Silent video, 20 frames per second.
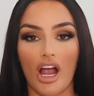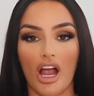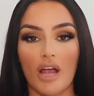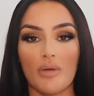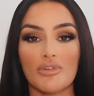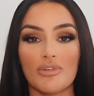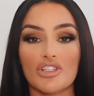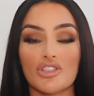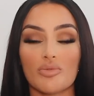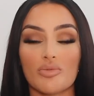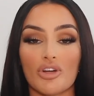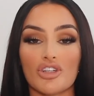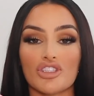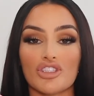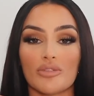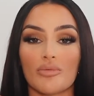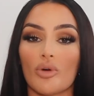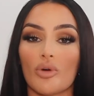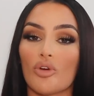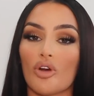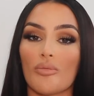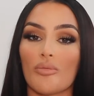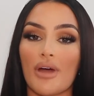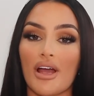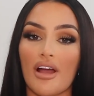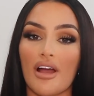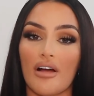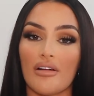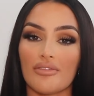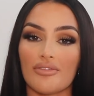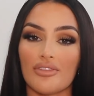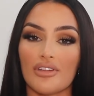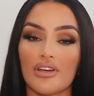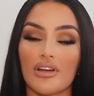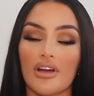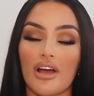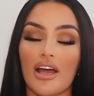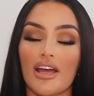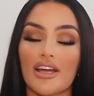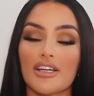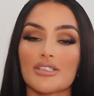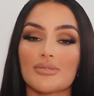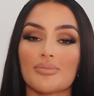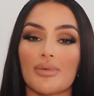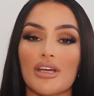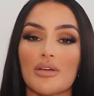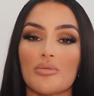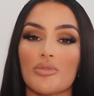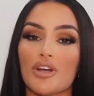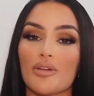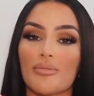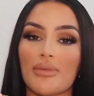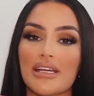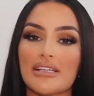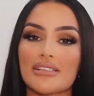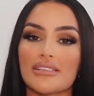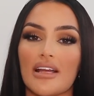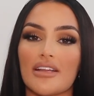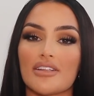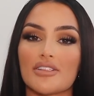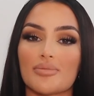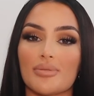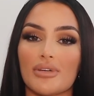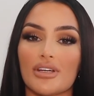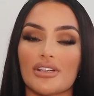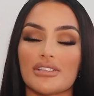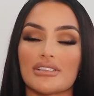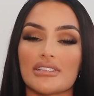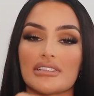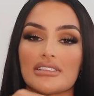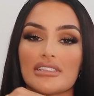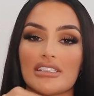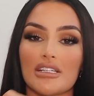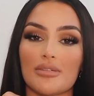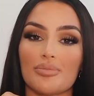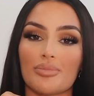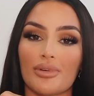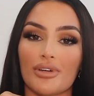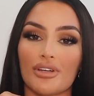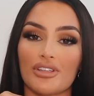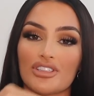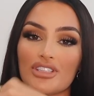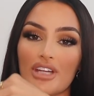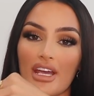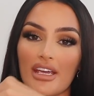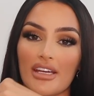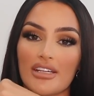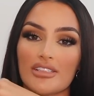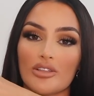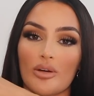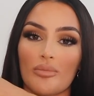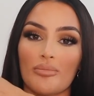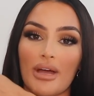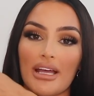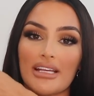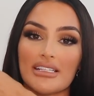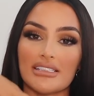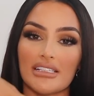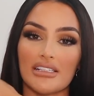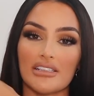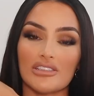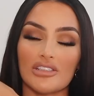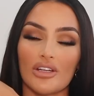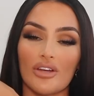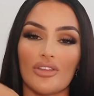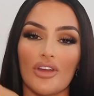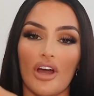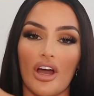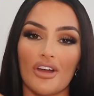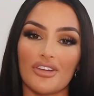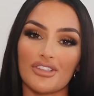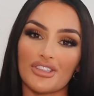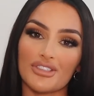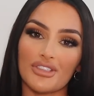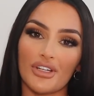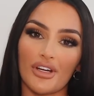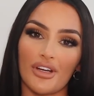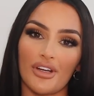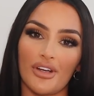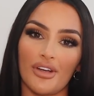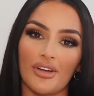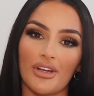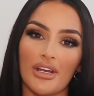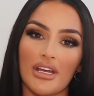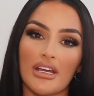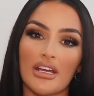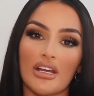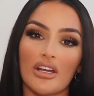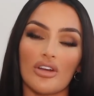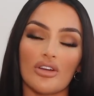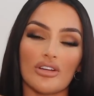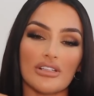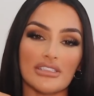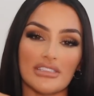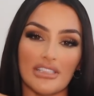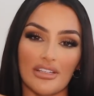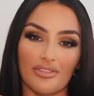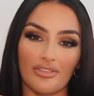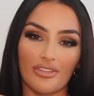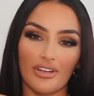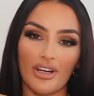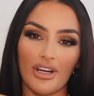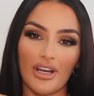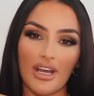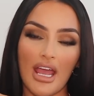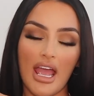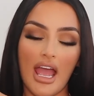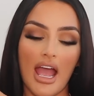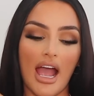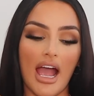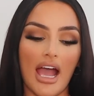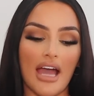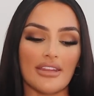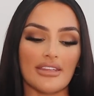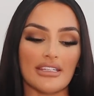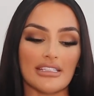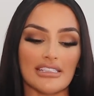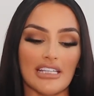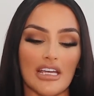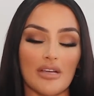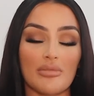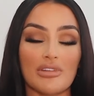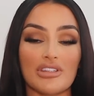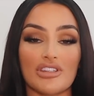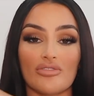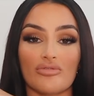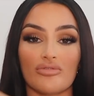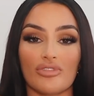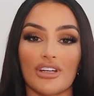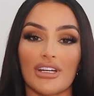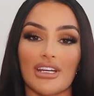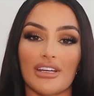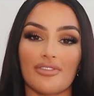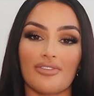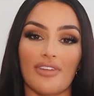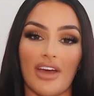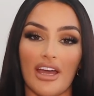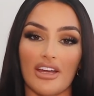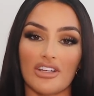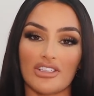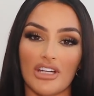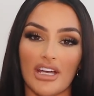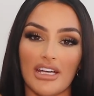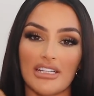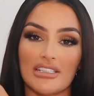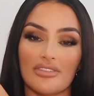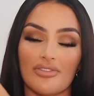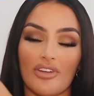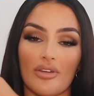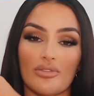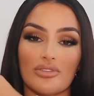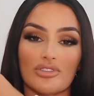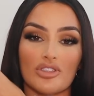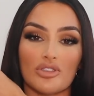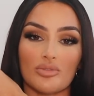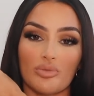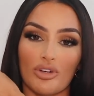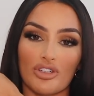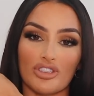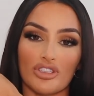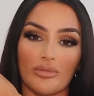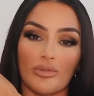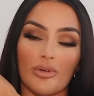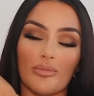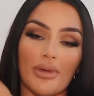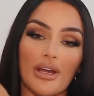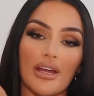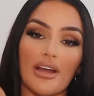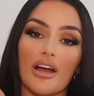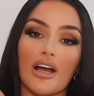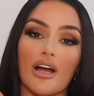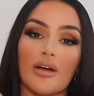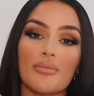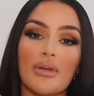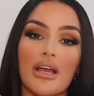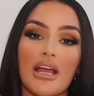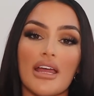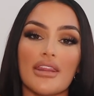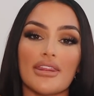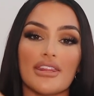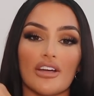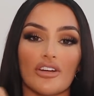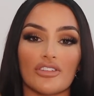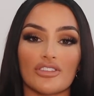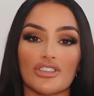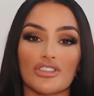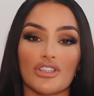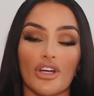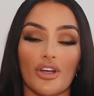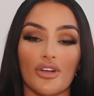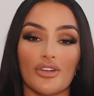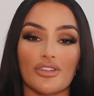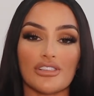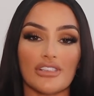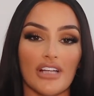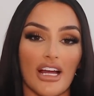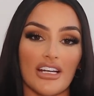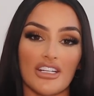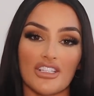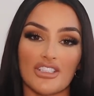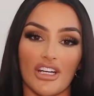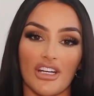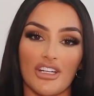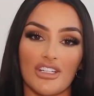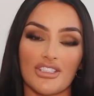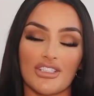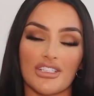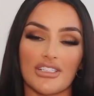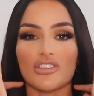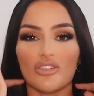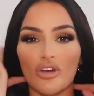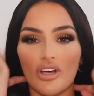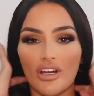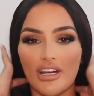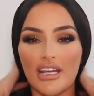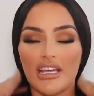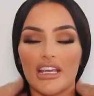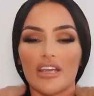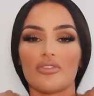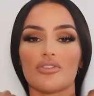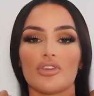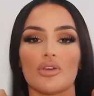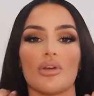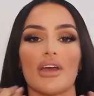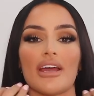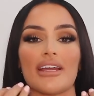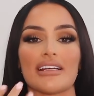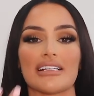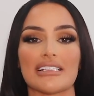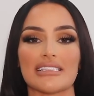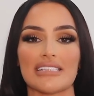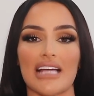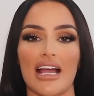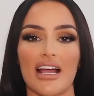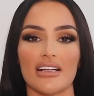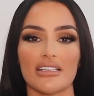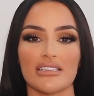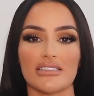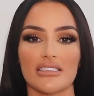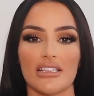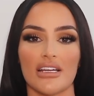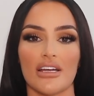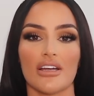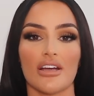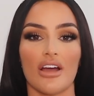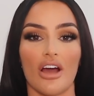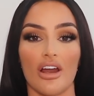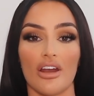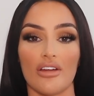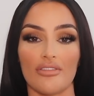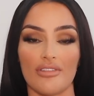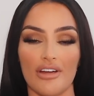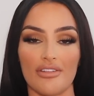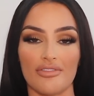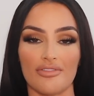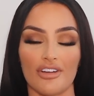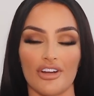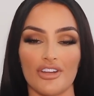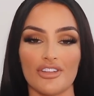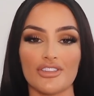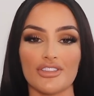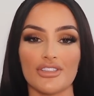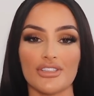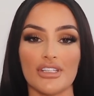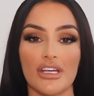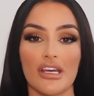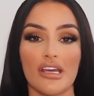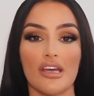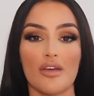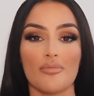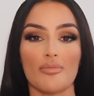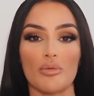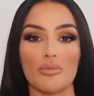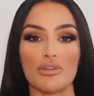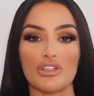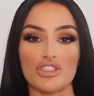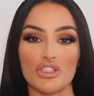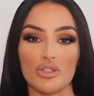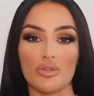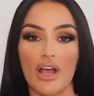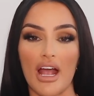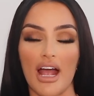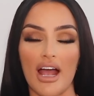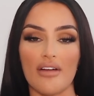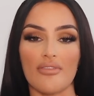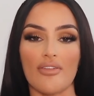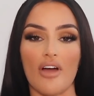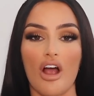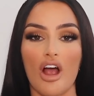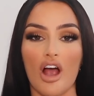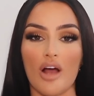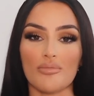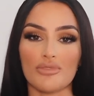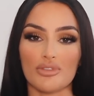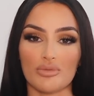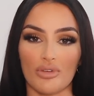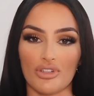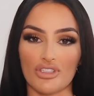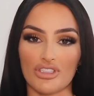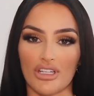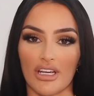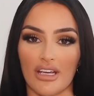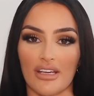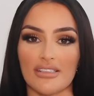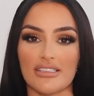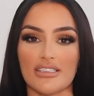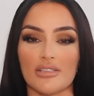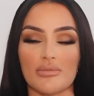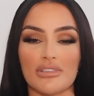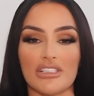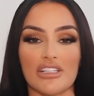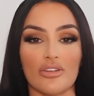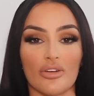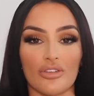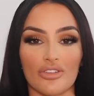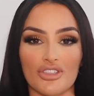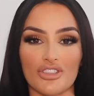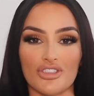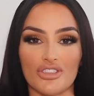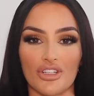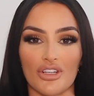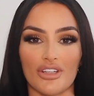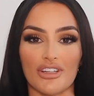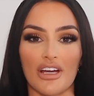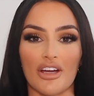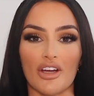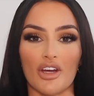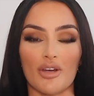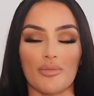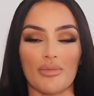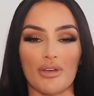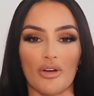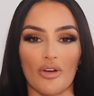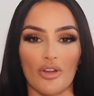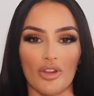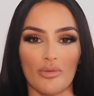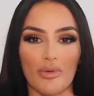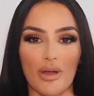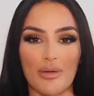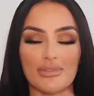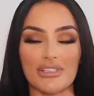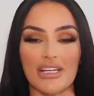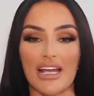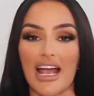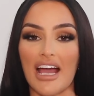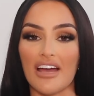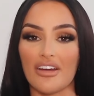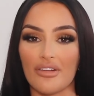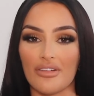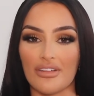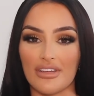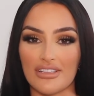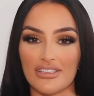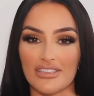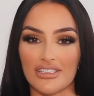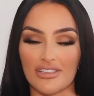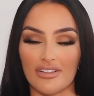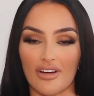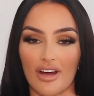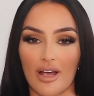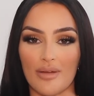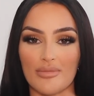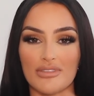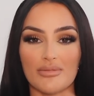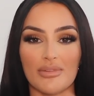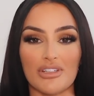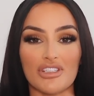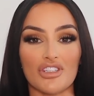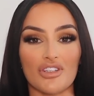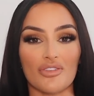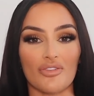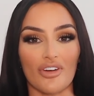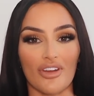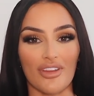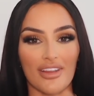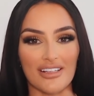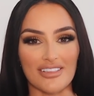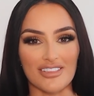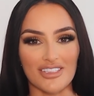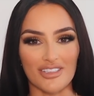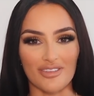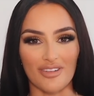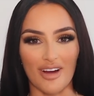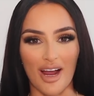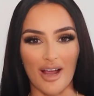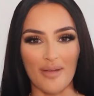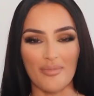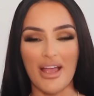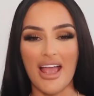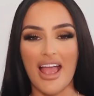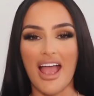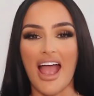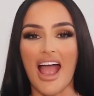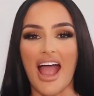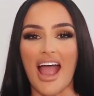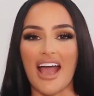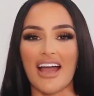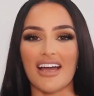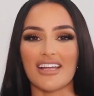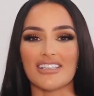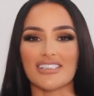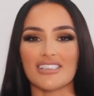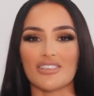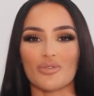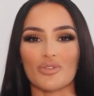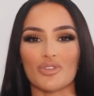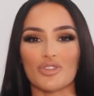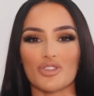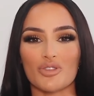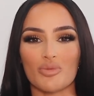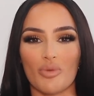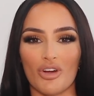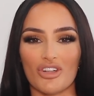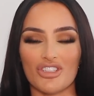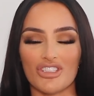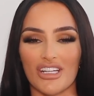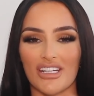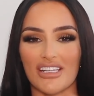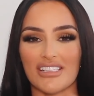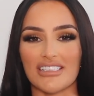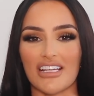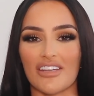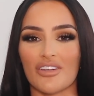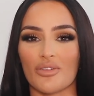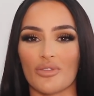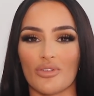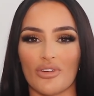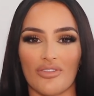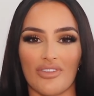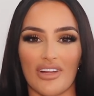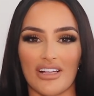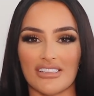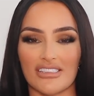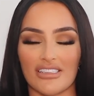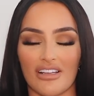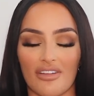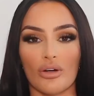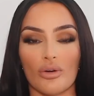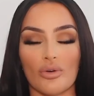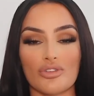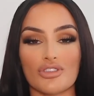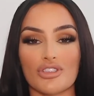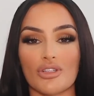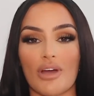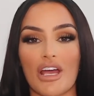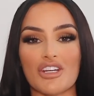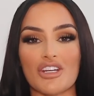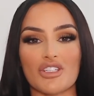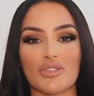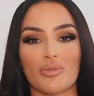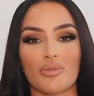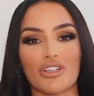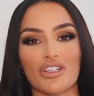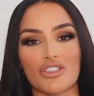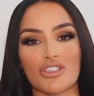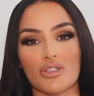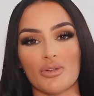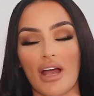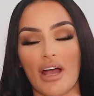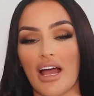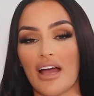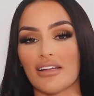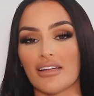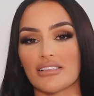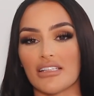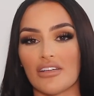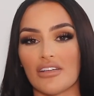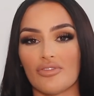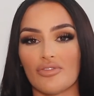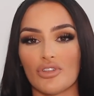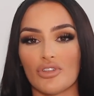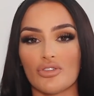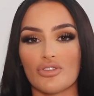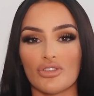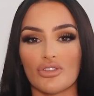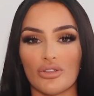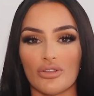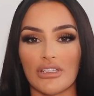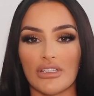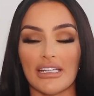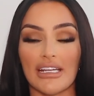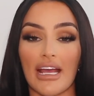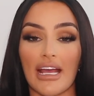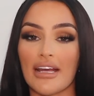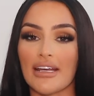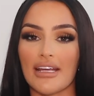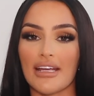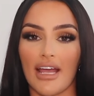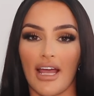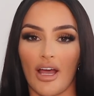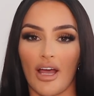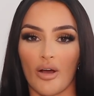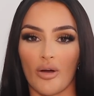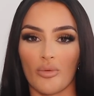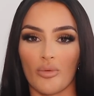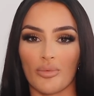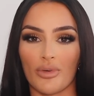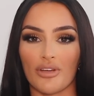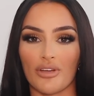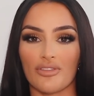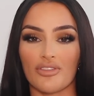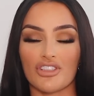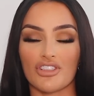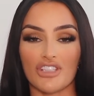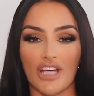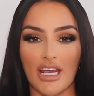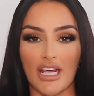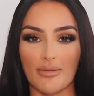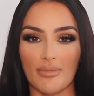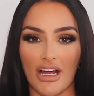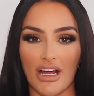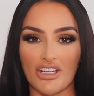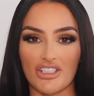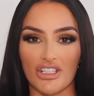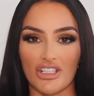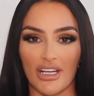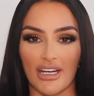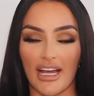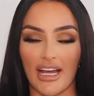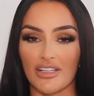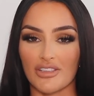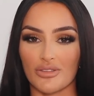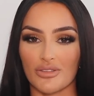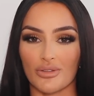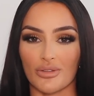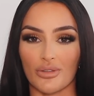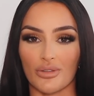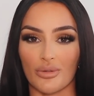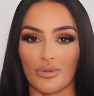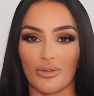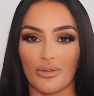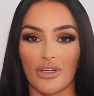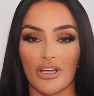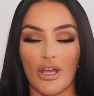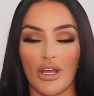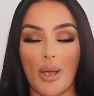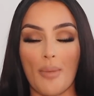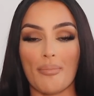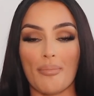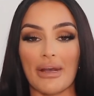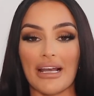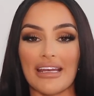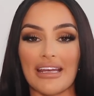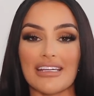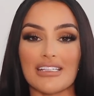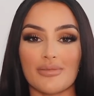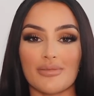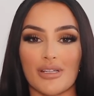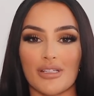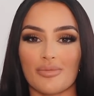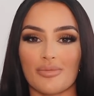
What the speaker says: I would swatch them all on my arm for you guys, but it wouldn't make sense because the deeper shades on my skin tone, the undertone looks different, and the same with the really fair shades. If I was to swatch them on my arm, the undertone slightly changes. I'm not going to give you an exact color reference, but we do have arm swatches that we did on the shoot that are going to be on the website and on the Instagram, so make sure you follow the Instagram and all the swatches and all of that stuff. Also, I just want you to add, if you do need any help with shade matching at all, please